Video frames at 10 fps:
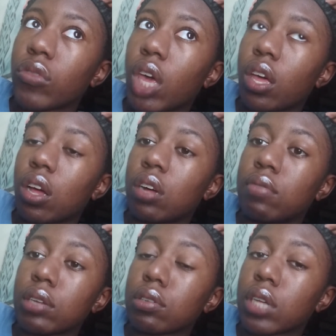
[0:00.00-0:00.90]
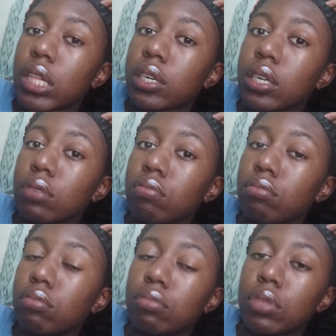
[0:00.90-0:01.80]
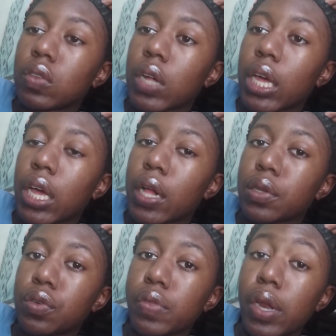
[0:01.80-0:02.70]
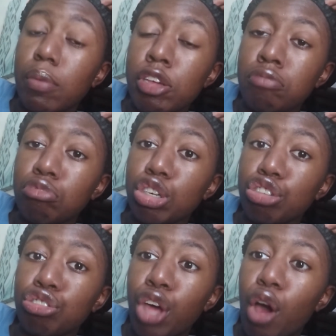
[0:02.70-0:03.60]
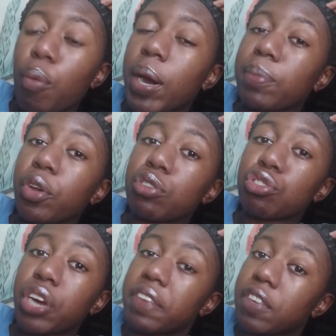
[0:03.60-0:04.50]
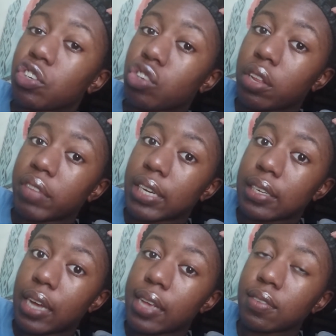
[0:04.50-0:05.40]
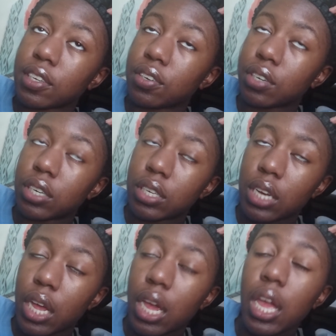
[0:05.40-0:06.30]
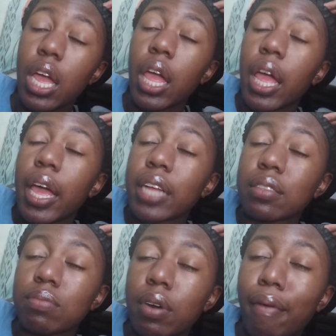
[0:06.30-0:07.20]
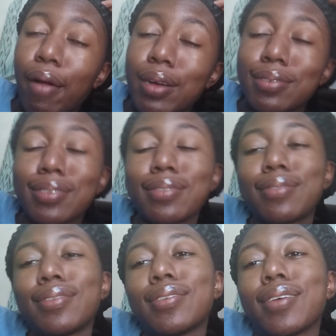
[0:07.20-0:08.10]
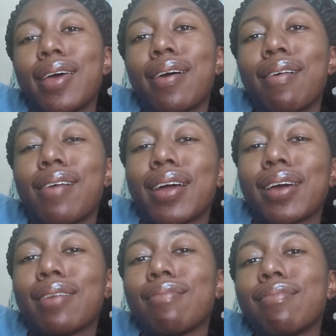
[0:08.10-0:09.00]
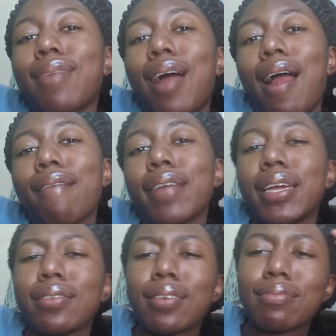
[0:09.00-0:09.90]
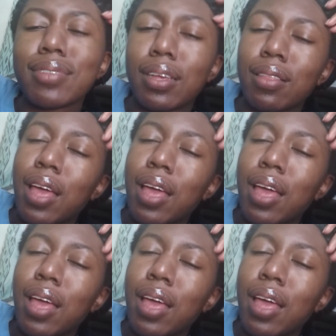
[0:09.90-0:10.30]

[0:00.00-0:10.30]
I'll just color the second character and then I'll be good to go. But I'm going to try and finish all of that today so I can turn it in today. And tomorrow I could just chill. I ain't gotta worry, you know what I'm saying?